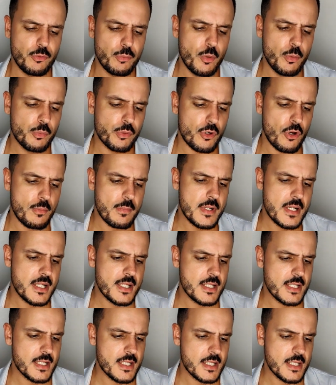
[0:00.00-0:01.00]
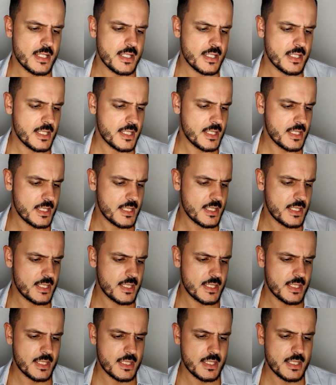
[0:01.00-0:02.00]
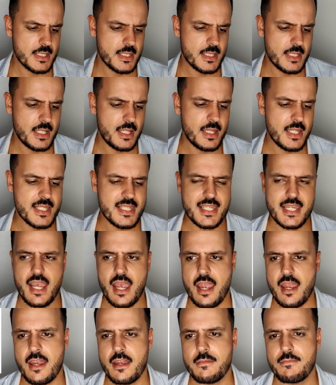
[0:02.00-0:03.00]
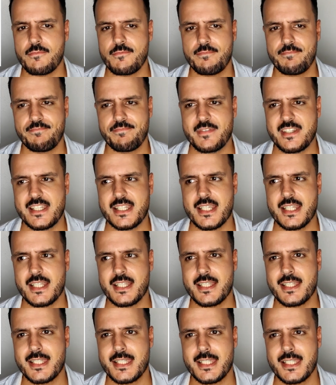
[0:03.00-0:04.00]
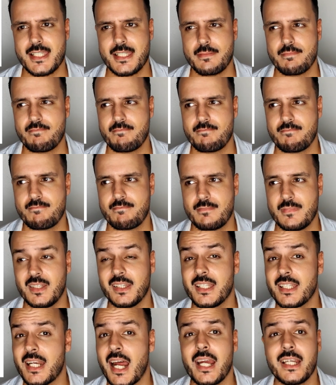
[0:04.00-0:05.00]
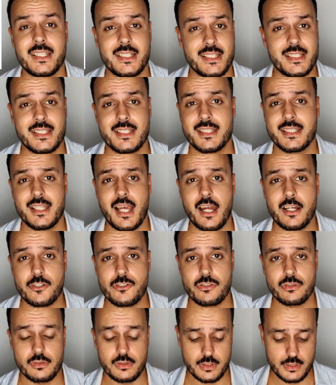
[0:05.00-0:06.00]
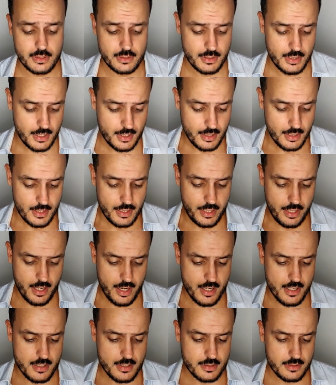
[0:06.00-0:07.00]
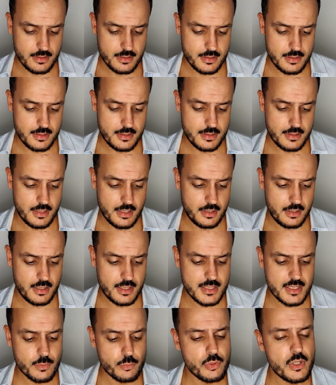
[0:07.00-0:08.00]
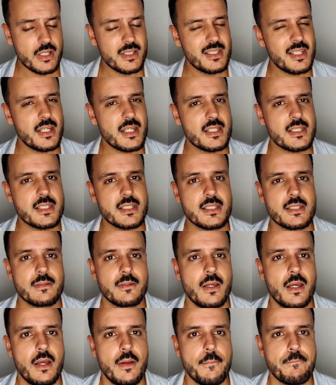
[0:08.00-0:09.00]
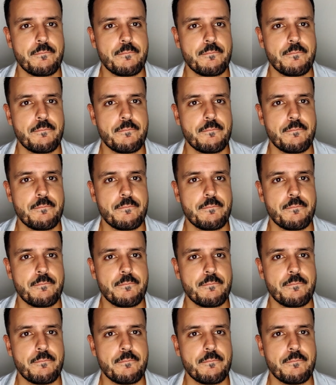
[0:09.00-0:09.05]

Profumum Roma is in this game since the 90s actually and it's a brand that it's